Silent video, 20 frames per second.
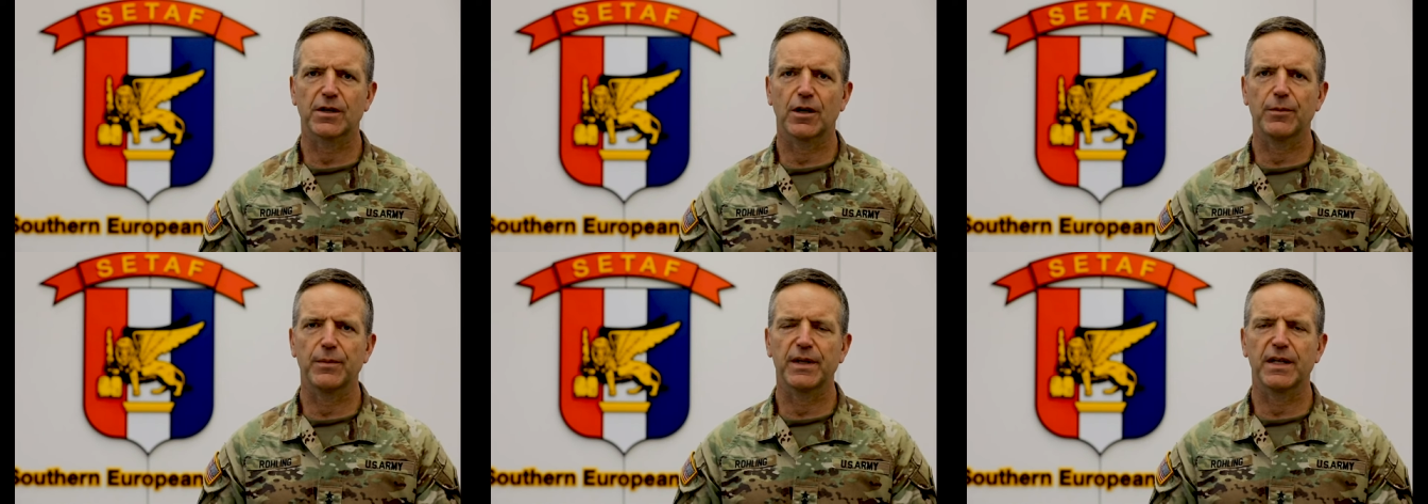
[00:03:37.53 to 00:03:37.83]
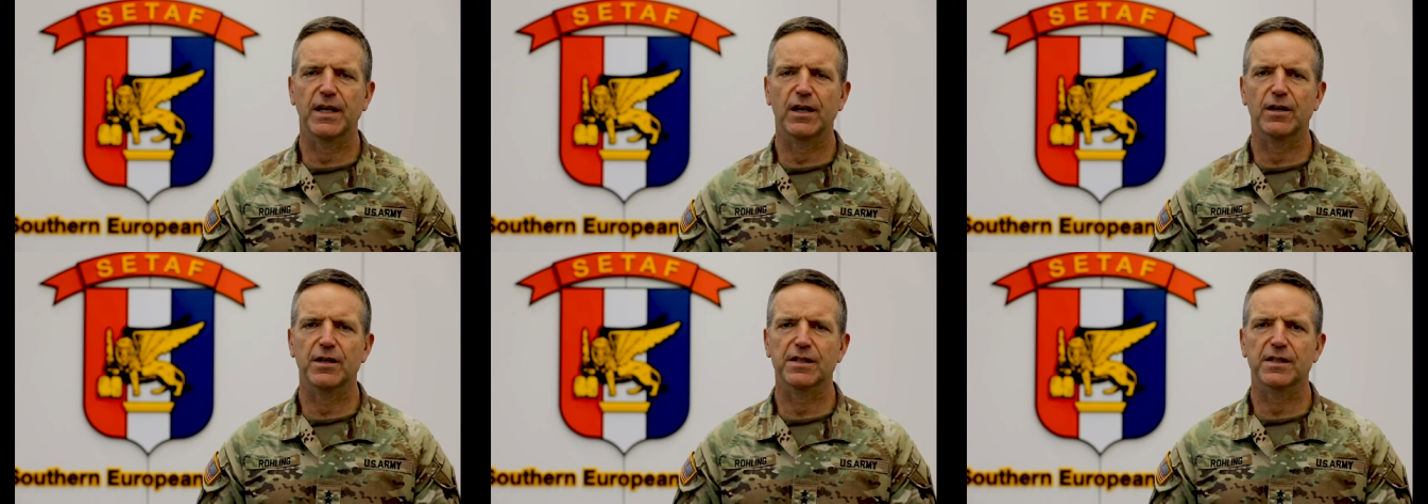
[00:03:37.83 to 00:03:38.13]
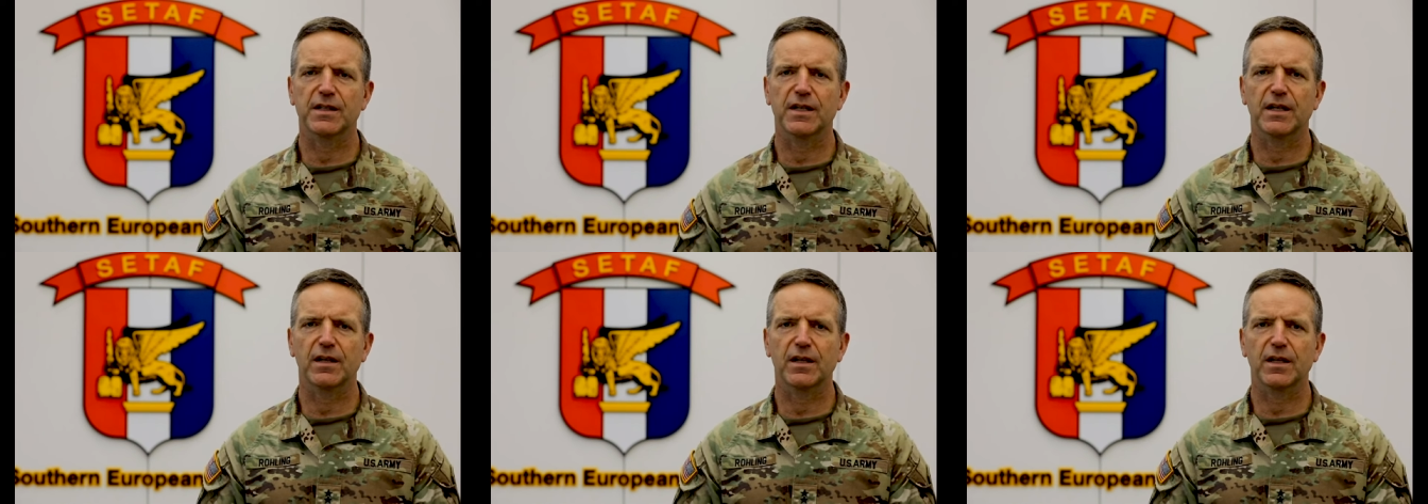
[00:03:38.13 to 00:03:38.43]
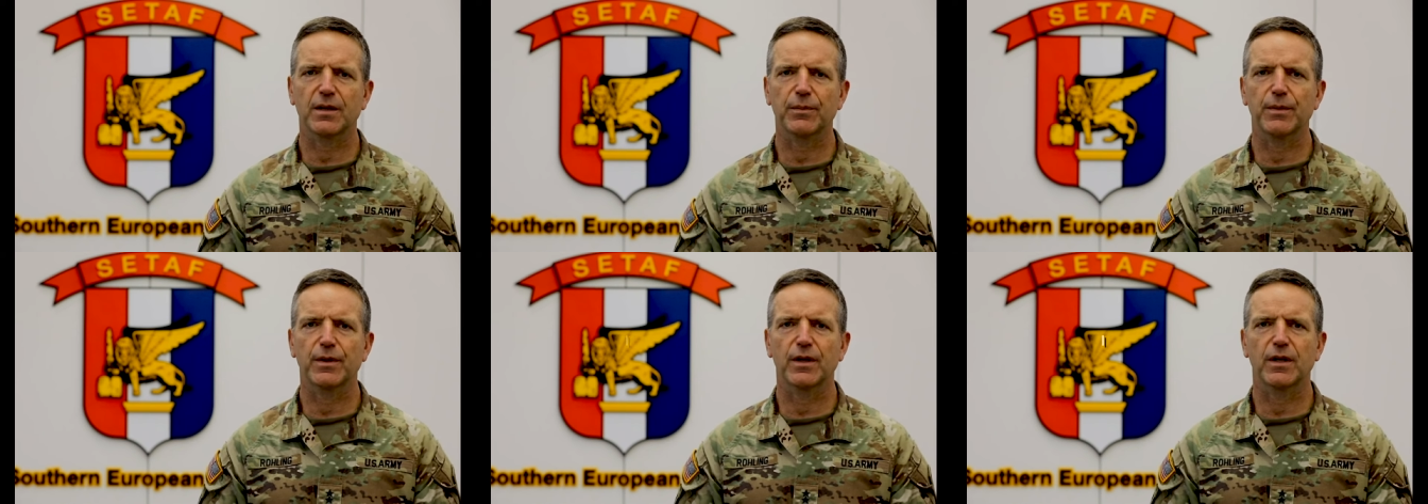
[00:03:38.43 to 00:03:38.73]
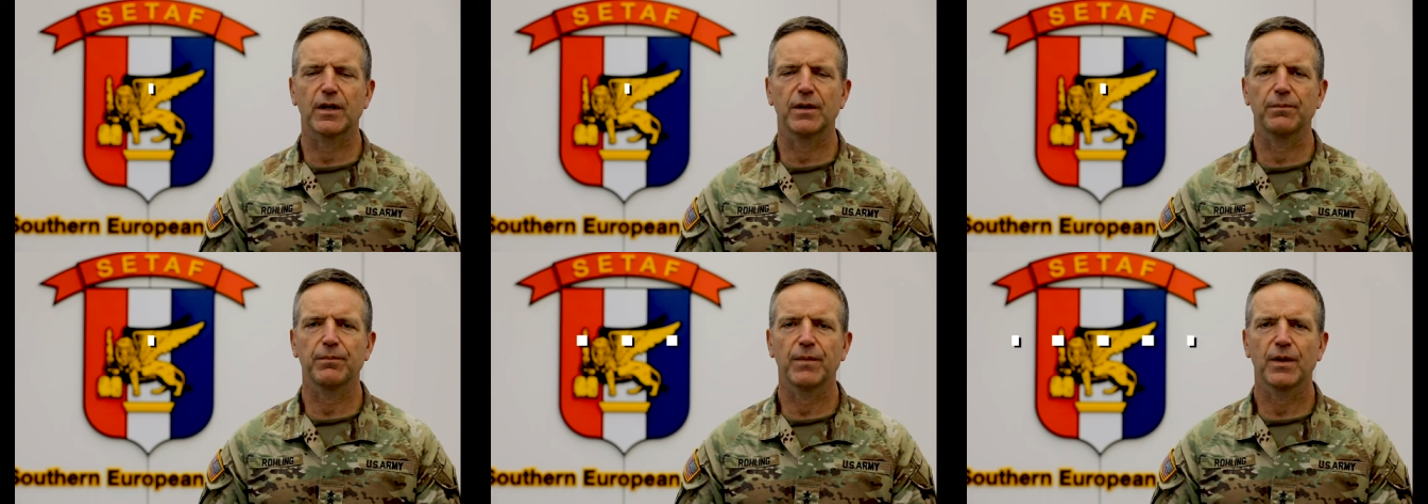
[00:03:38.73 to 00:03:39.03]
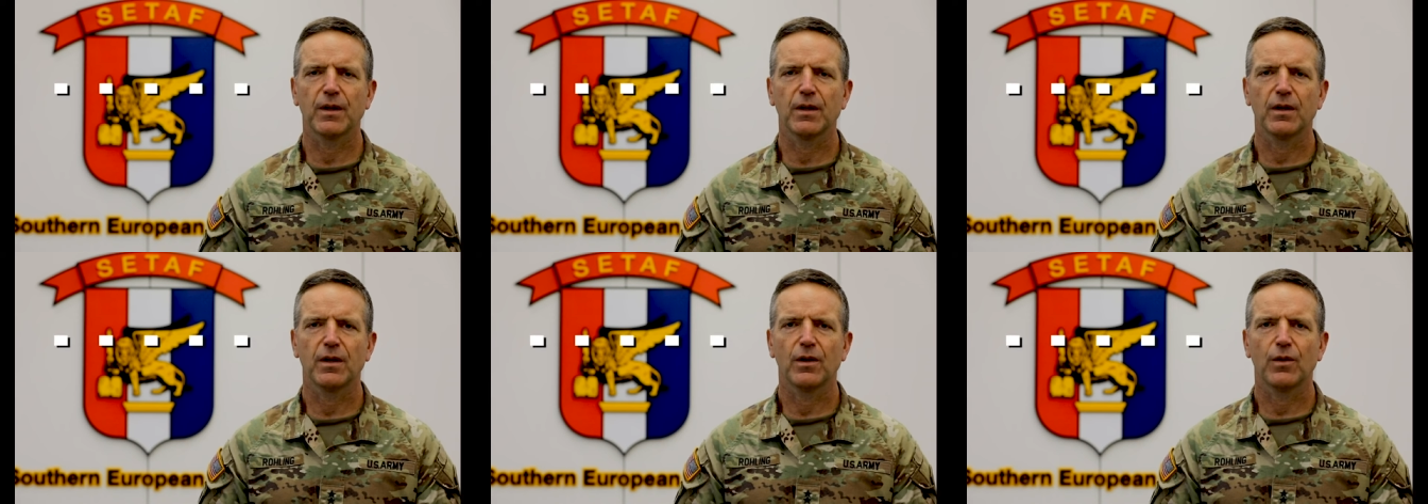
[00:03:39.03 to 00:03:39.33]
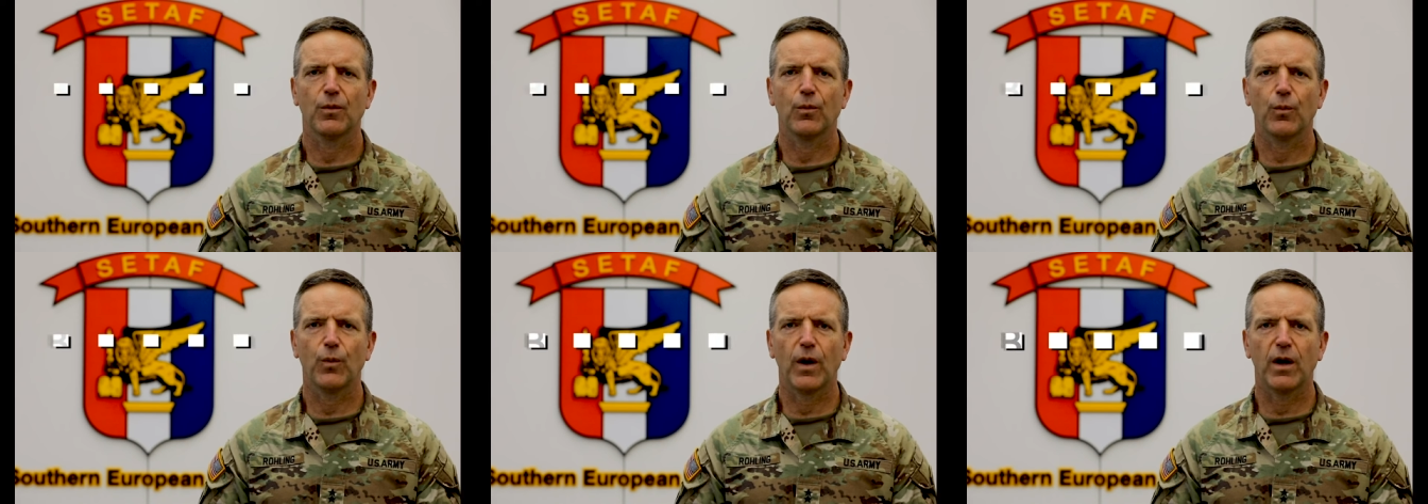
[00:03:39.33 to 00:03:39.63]
Army Garrison Italy community,
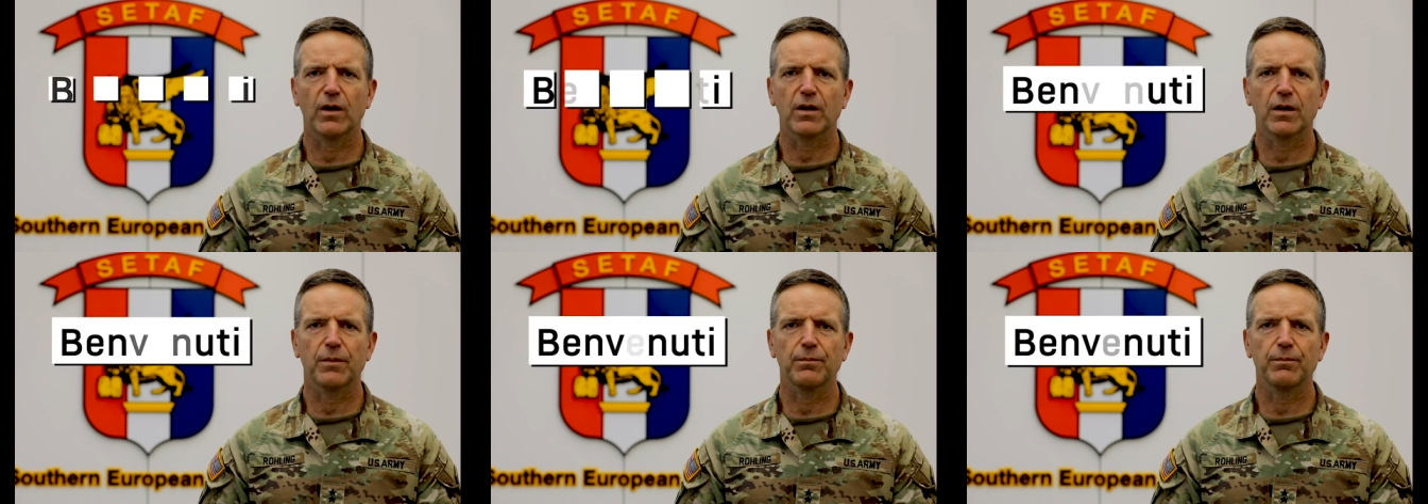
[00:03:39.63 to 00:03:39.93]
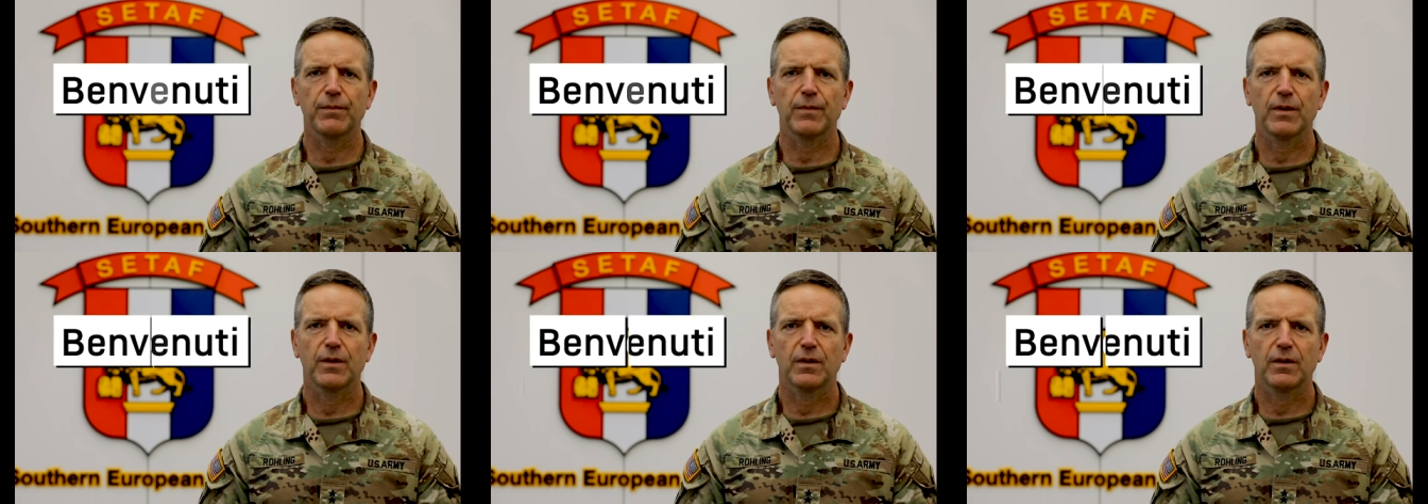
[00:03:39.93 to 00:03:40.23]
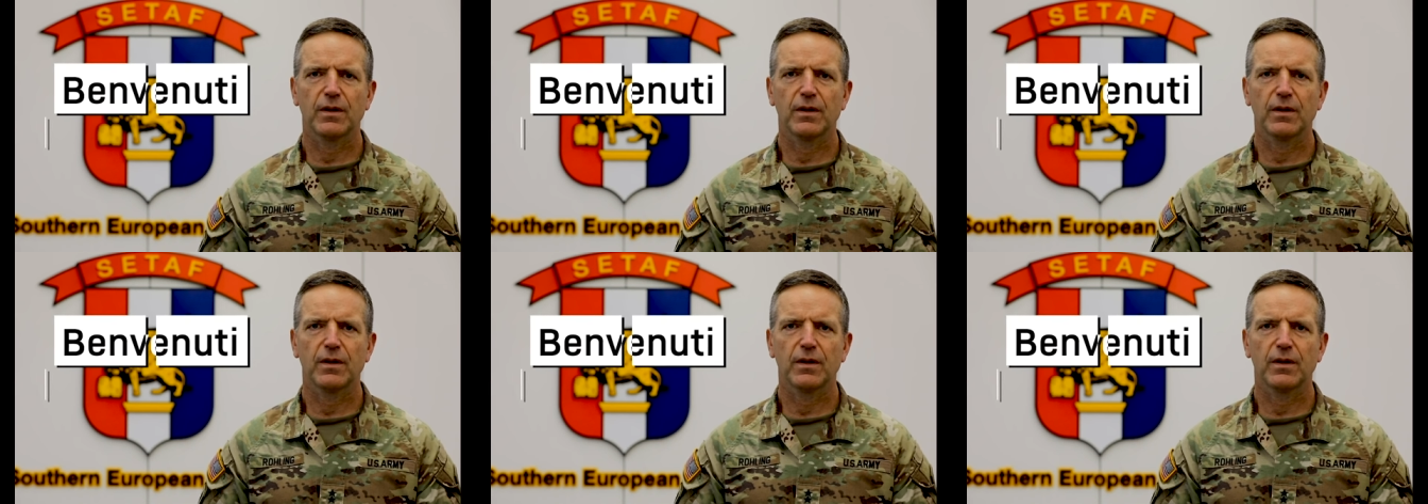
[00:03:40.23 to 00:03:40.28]
welcome